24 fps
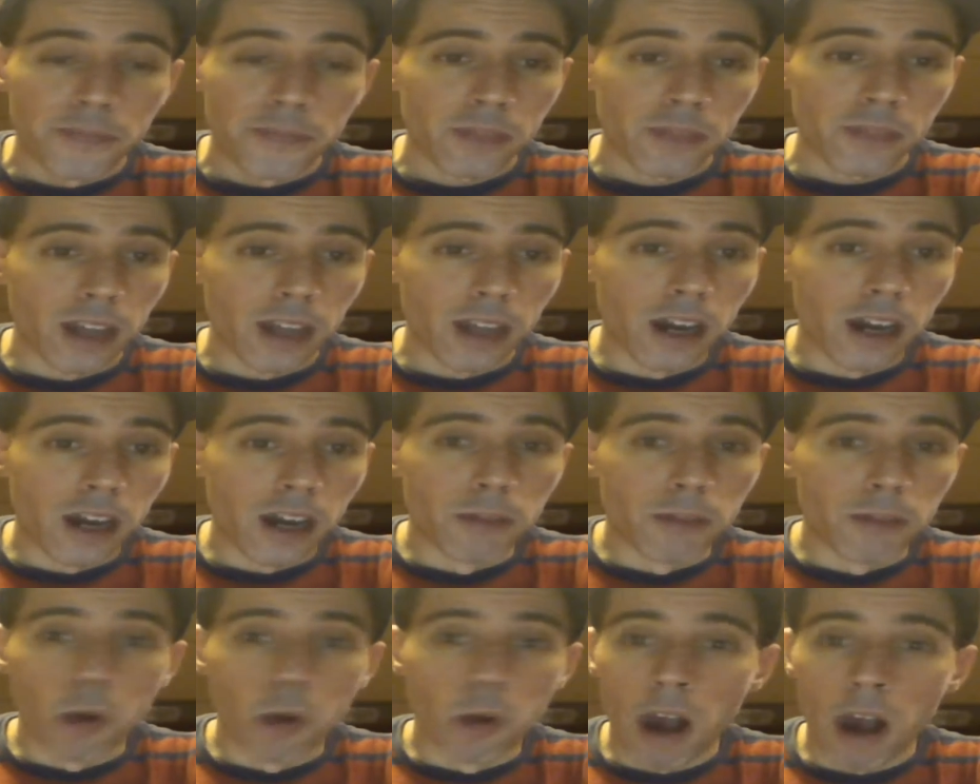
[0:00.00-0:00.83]

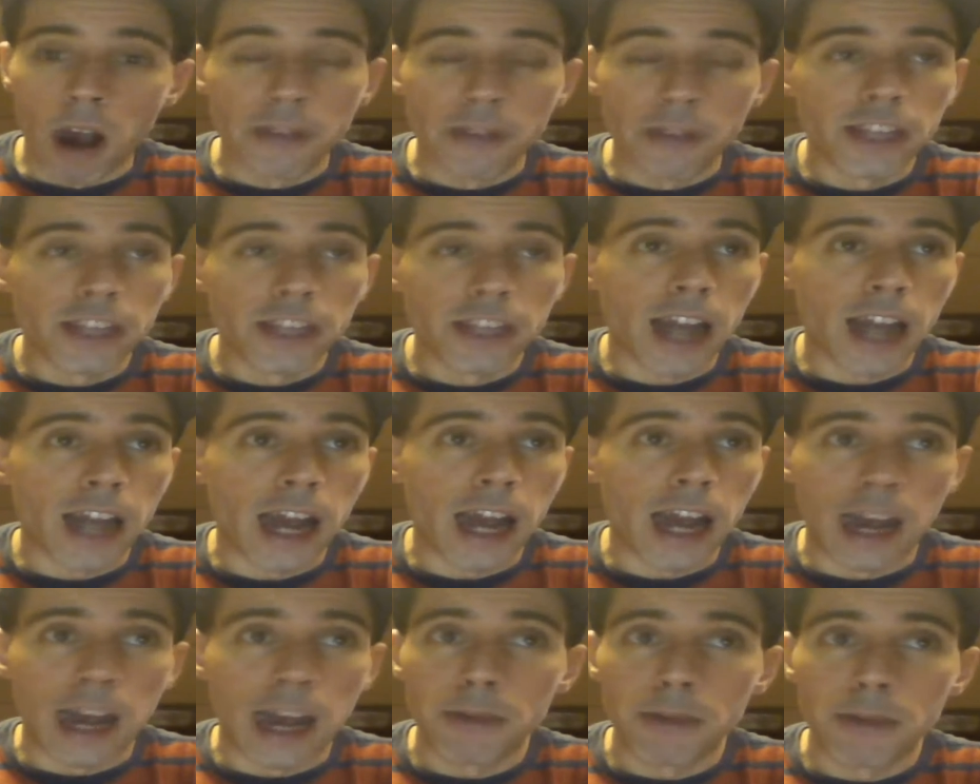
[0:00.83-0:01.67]
More often than
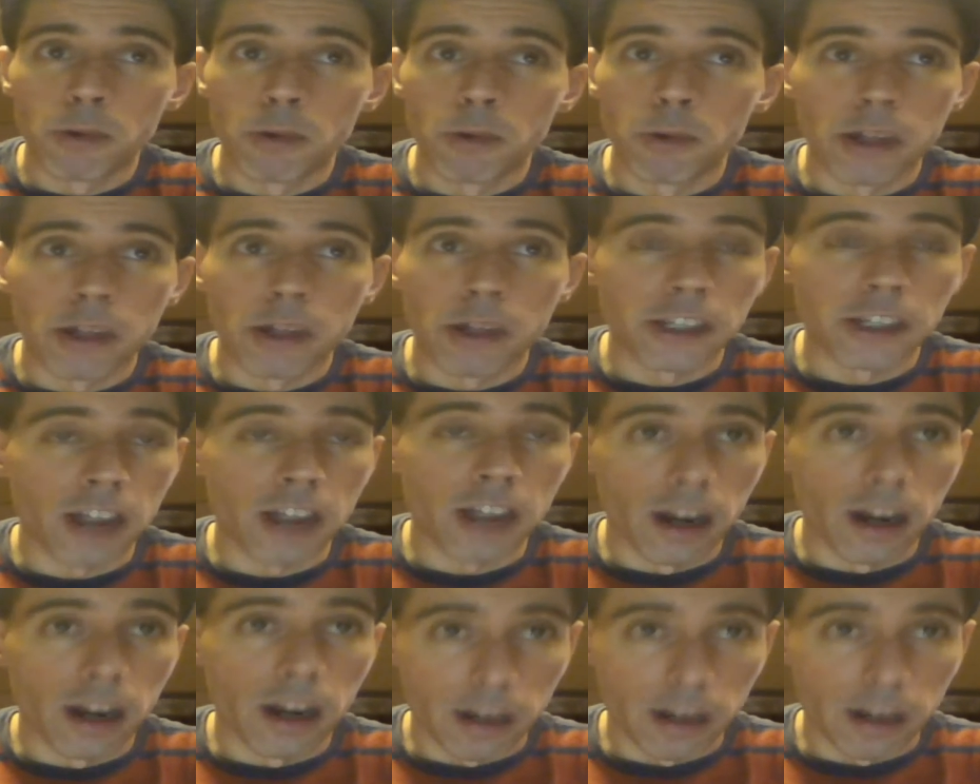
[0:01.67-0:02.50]
not, I'm the one to
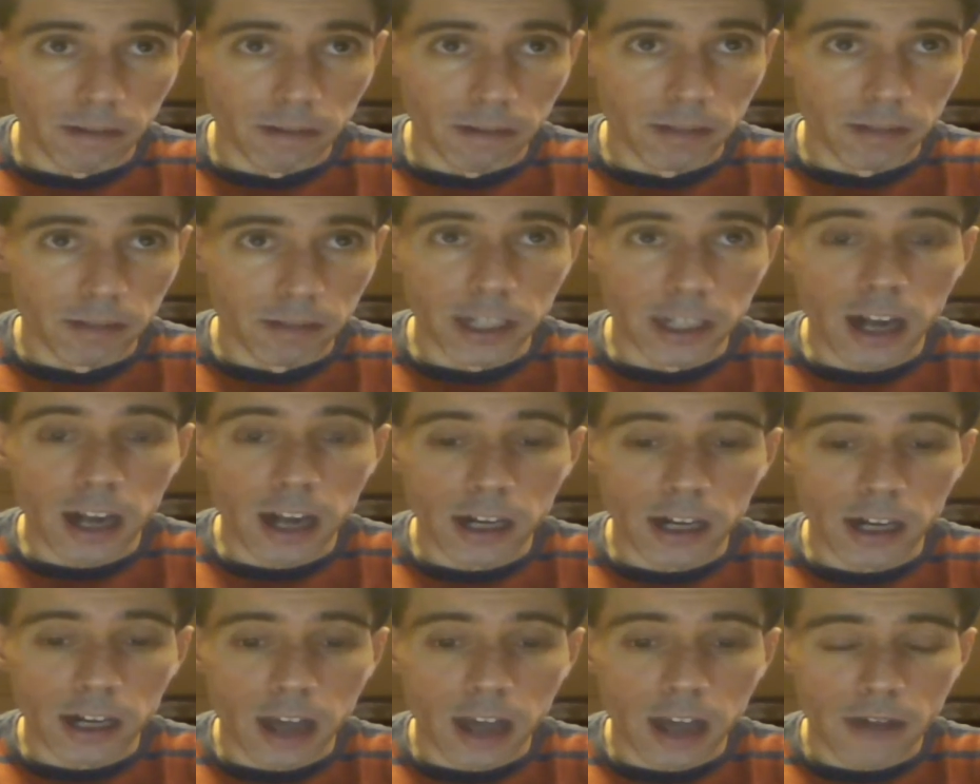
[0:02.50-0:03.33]
start
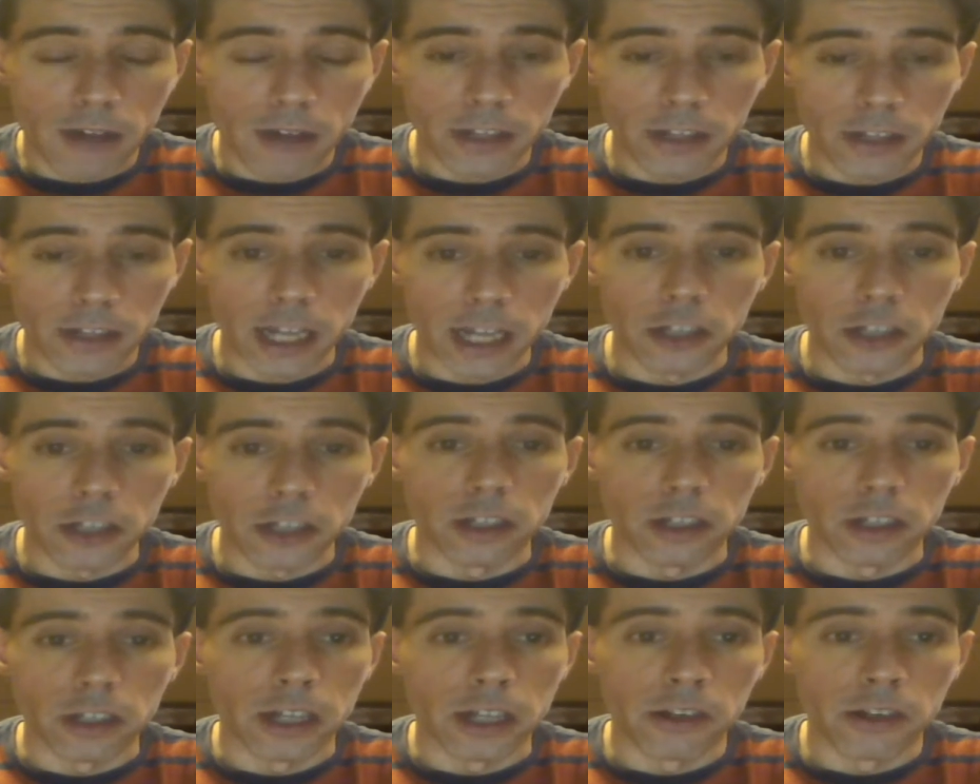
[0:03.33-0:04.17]
the
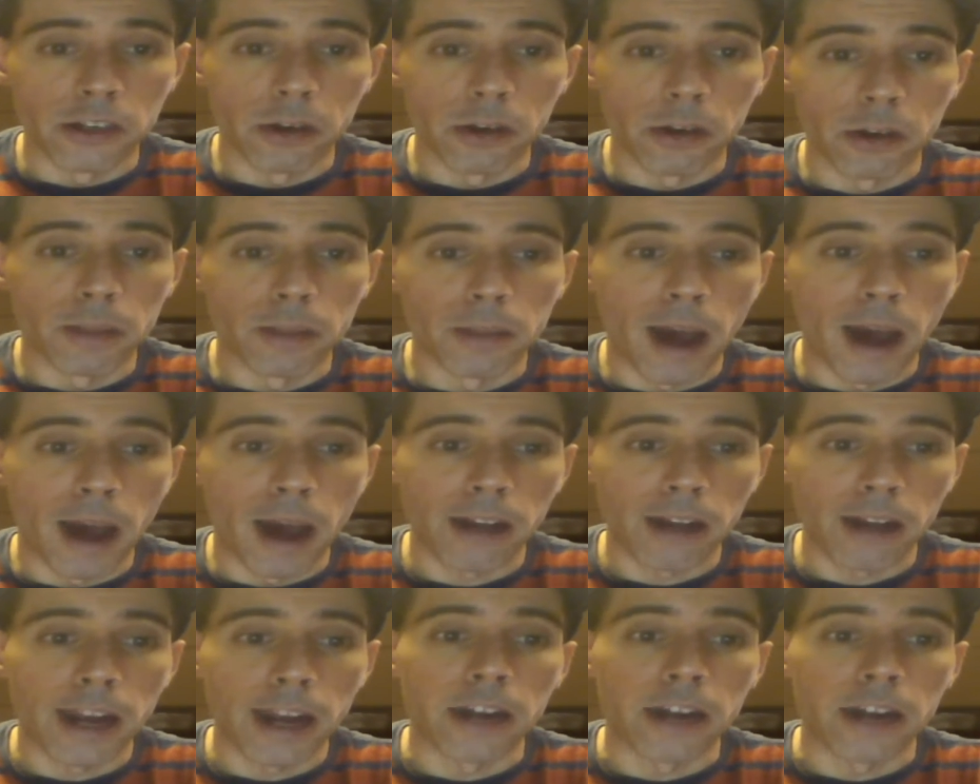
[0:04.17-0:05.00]
conversation, and so are the
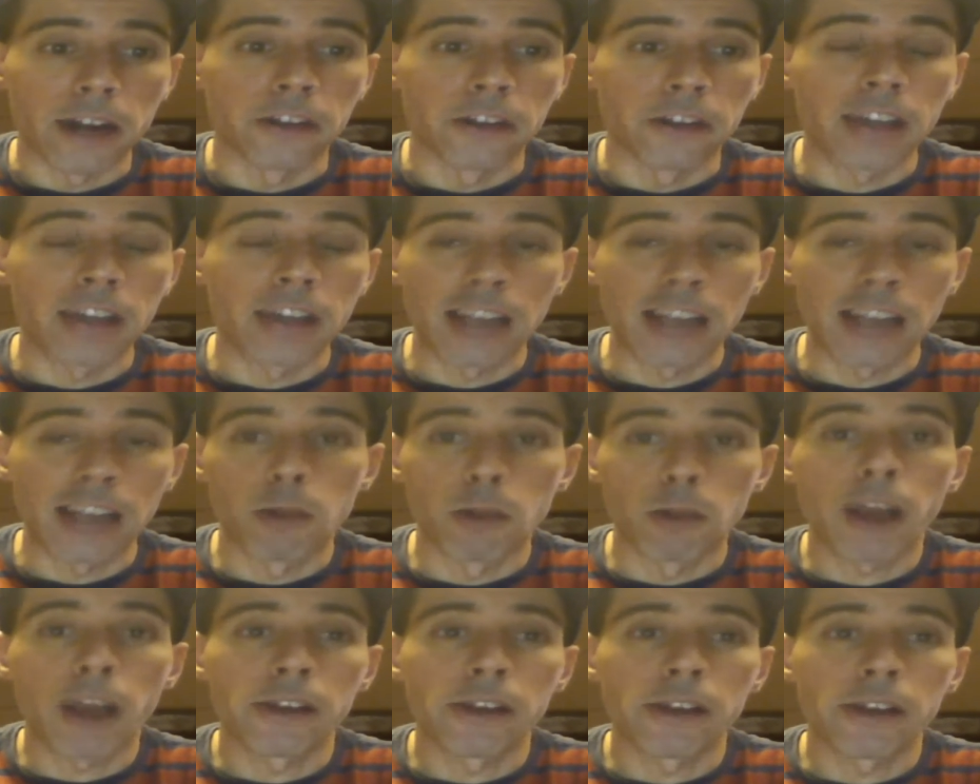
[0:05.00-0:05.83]
moderators. That's
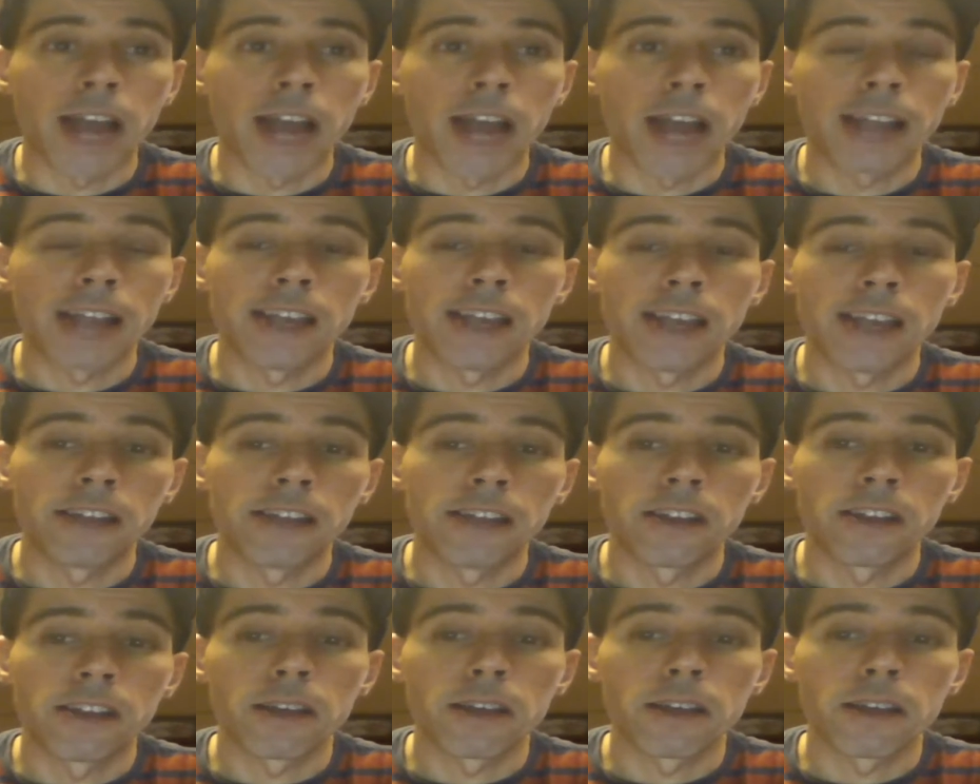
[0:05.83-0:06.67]
why you're
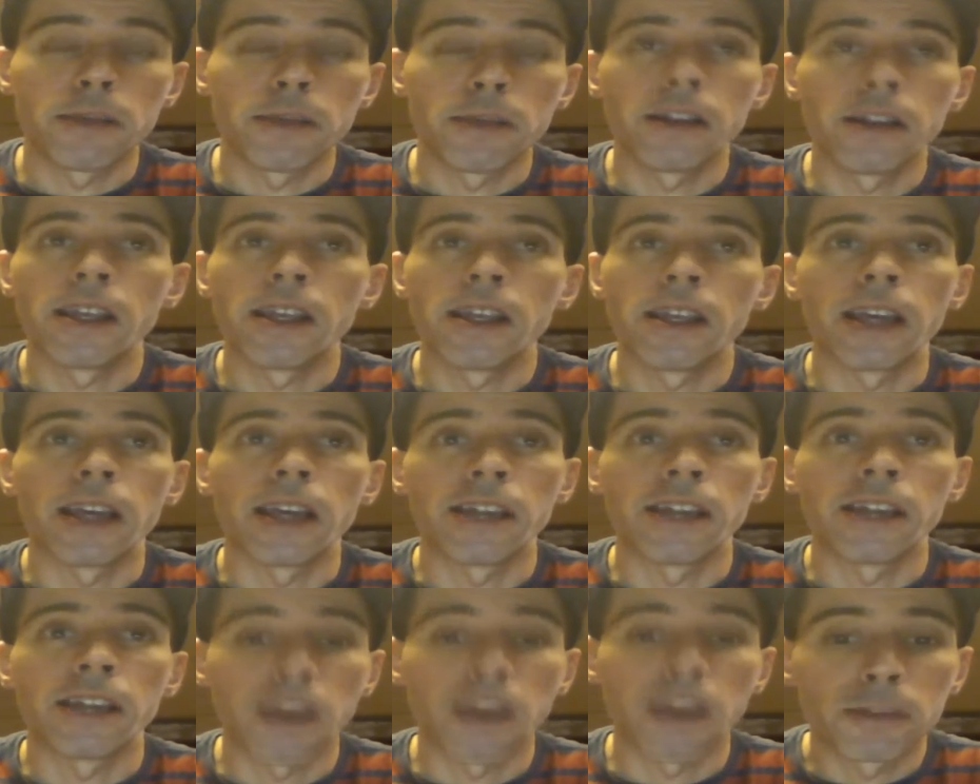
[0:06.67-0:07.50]
9/10 of the community.
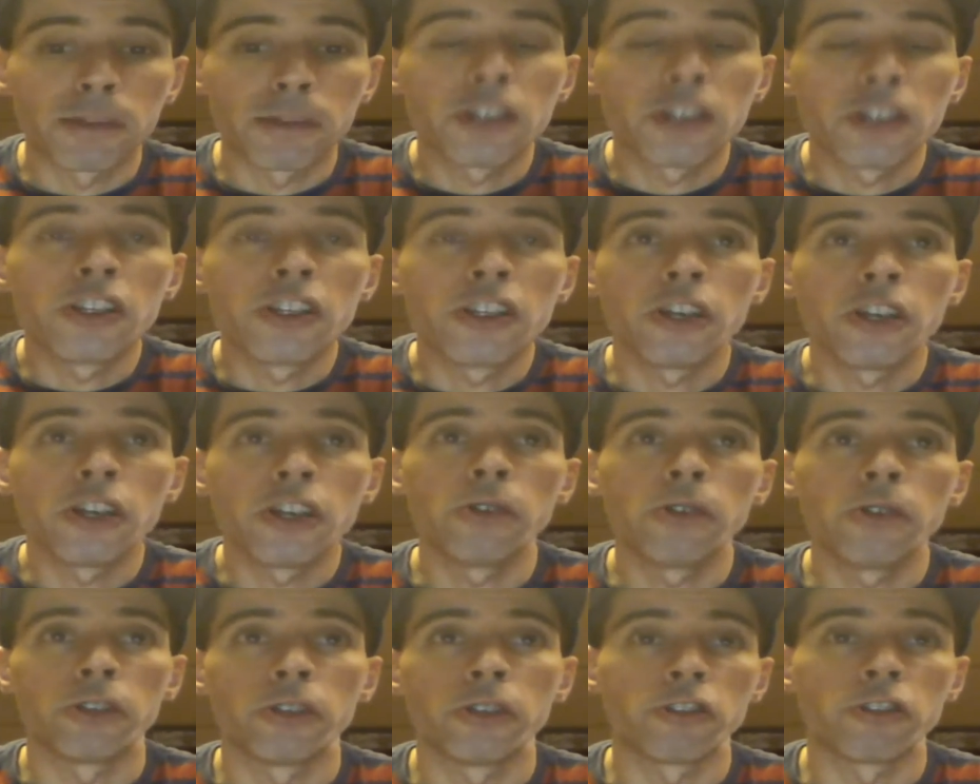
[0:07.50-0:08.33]
It's up to
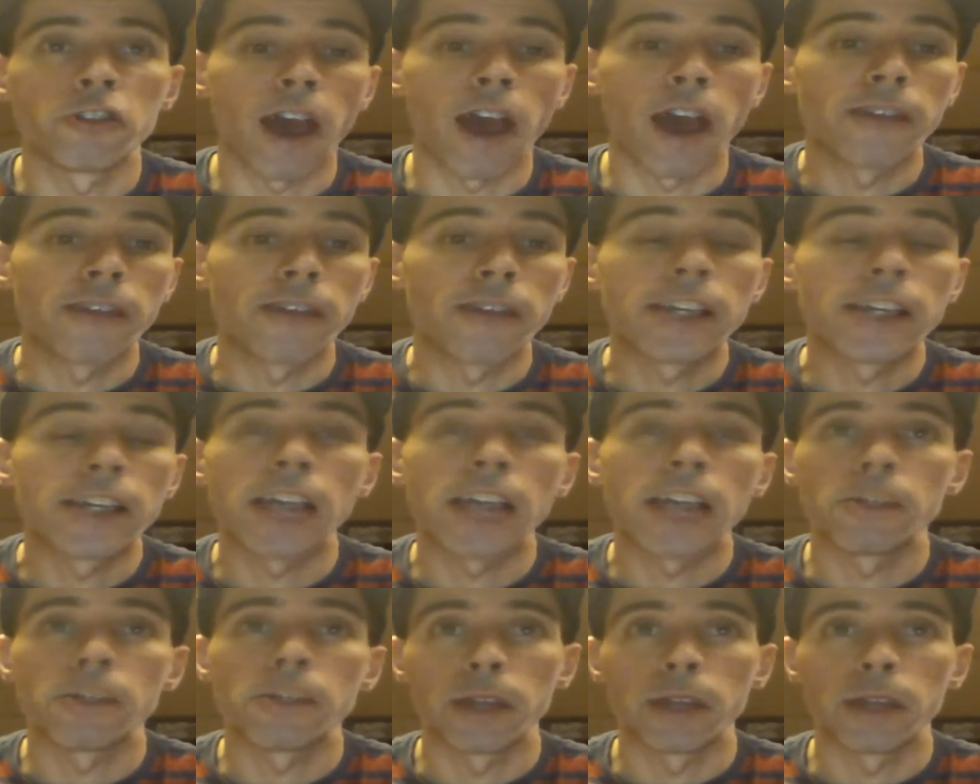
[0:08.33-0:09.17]
you to drive
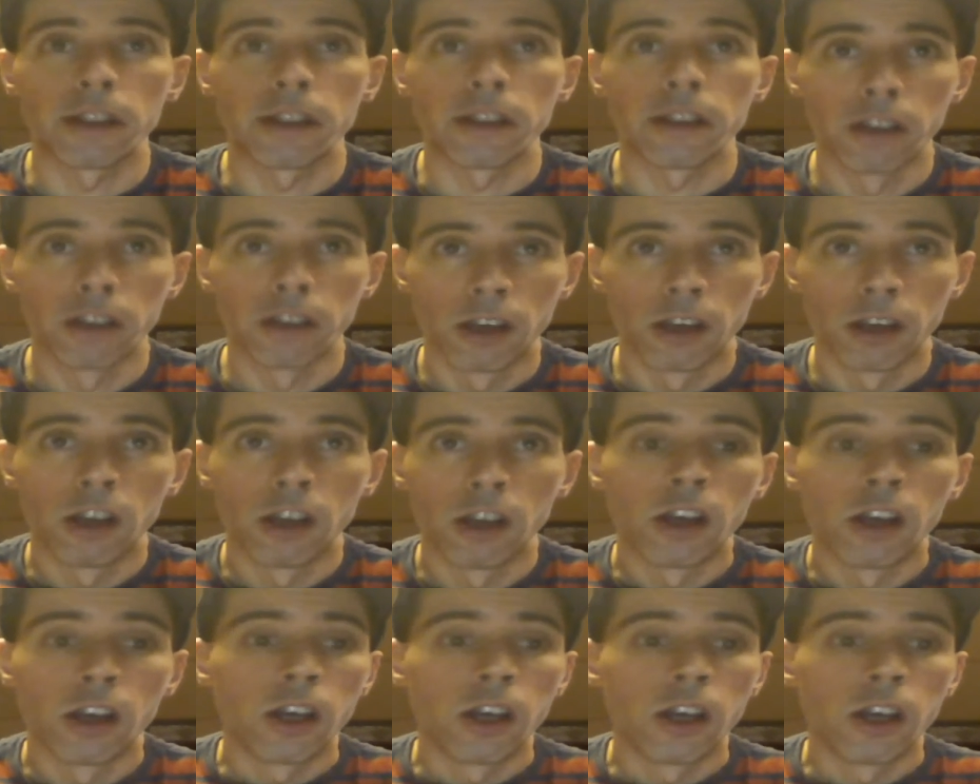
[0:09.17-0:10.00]
engagement
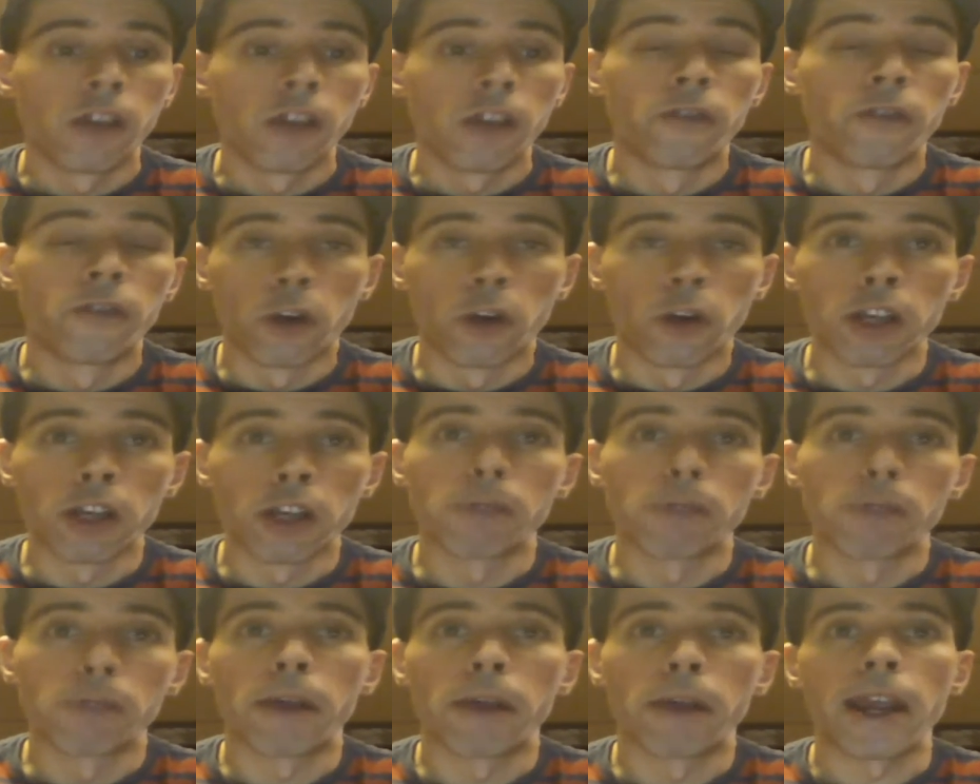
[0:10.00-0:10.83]
for your
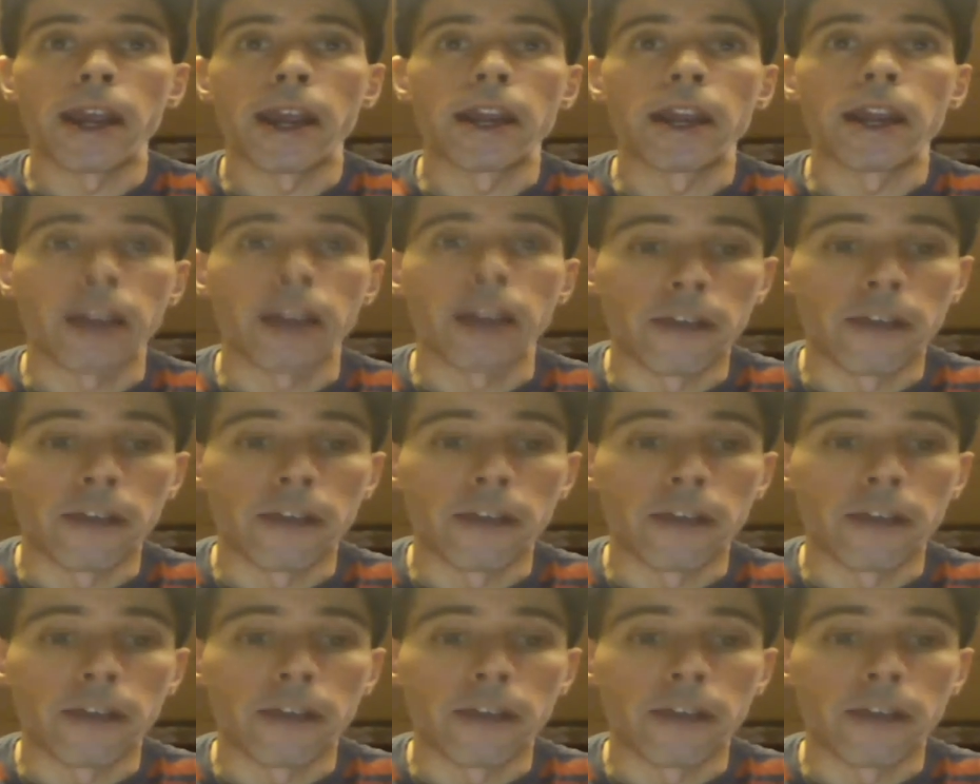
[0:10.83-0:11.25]
brand and